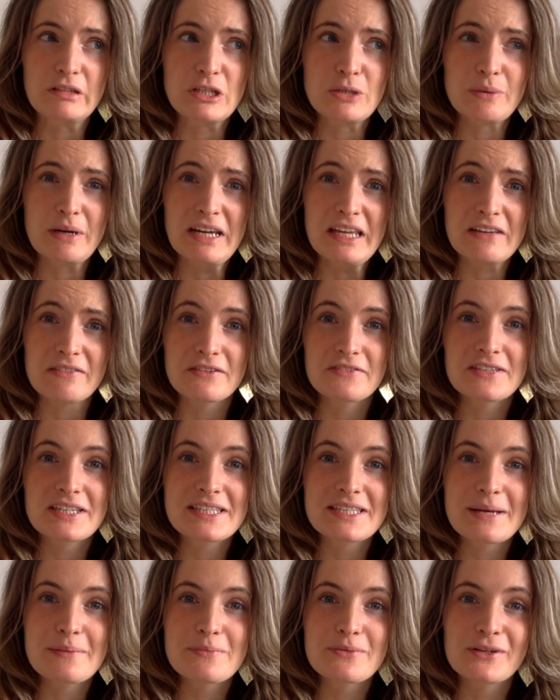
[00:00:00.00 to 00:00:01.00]
20th of
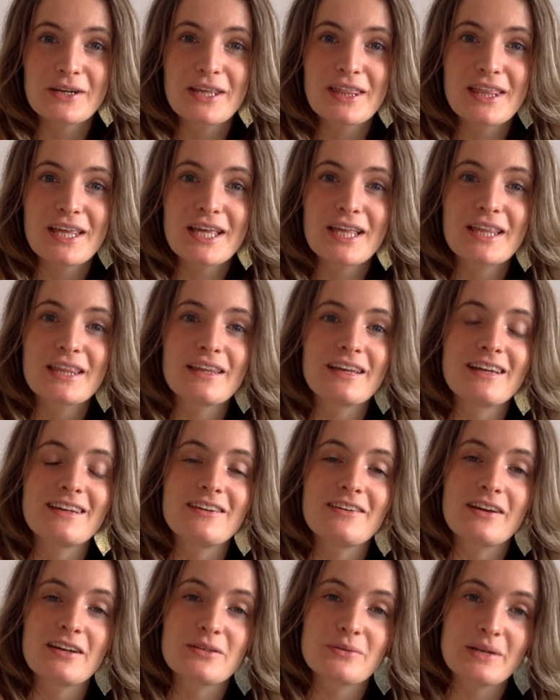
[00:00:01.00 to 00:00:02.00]
December, I think, then
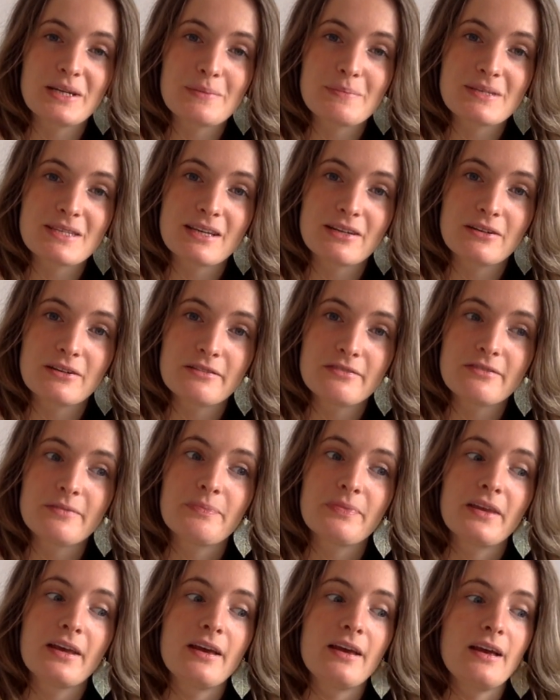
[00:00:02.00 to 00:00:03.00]
you get 20% off.
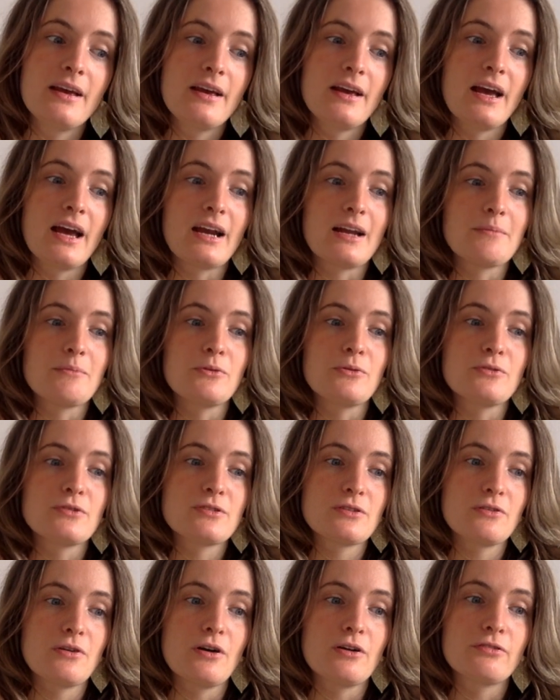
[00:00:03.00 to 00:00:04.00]
And I'm
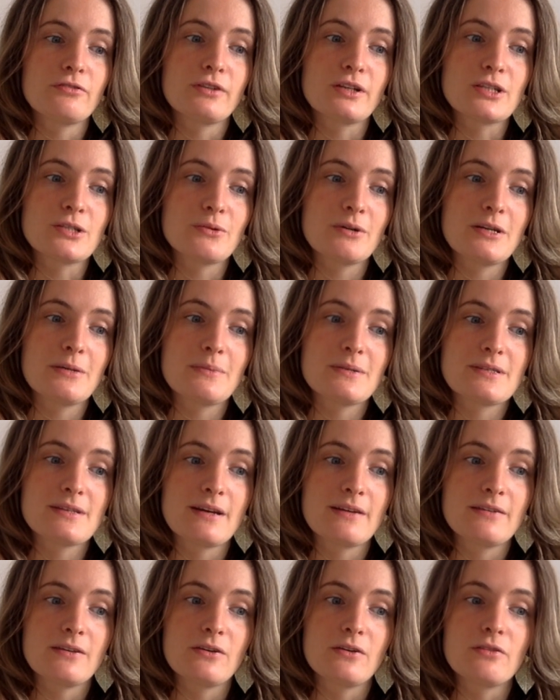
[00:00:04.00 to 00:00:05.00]
also offering 20%
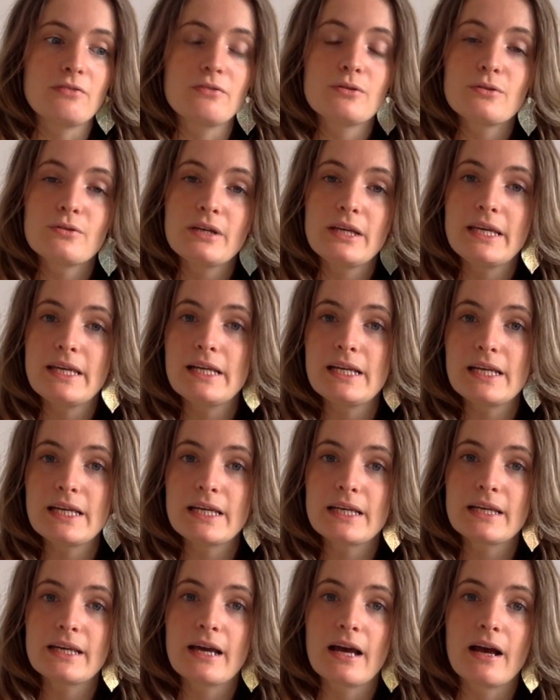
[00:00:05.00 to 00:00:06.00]
off all
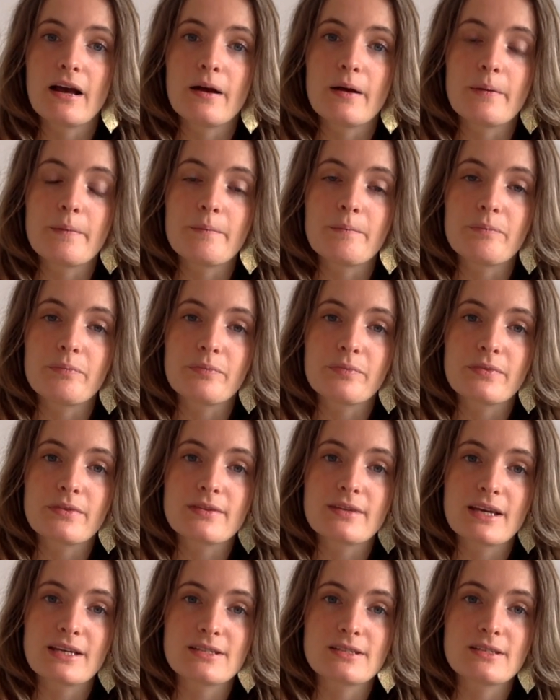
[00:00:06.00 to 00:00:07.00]
healing
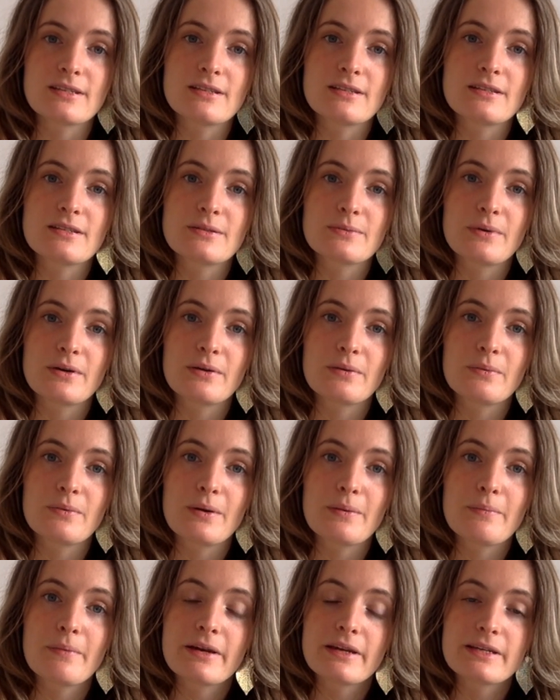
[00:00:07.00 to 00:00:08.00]
sessions,
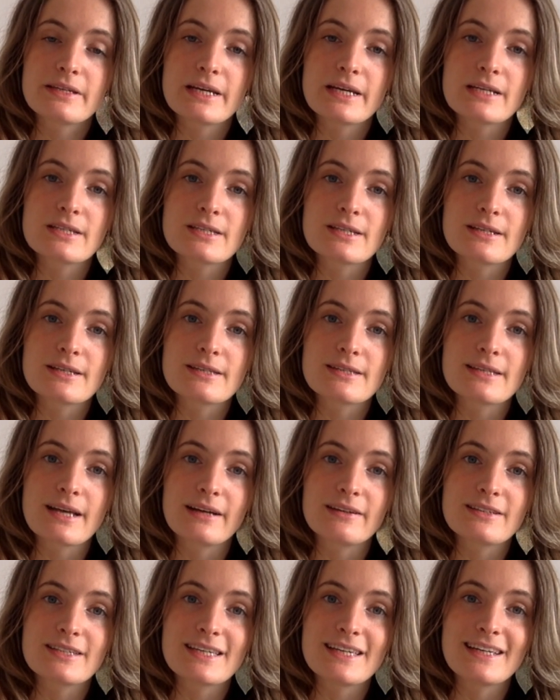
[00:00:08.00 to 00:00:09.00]
one-on-one meditation and
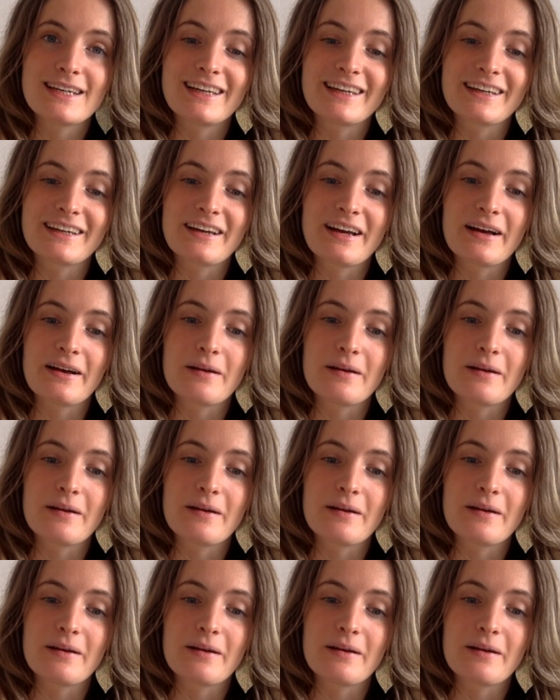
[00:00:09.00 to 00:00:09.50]
sound healing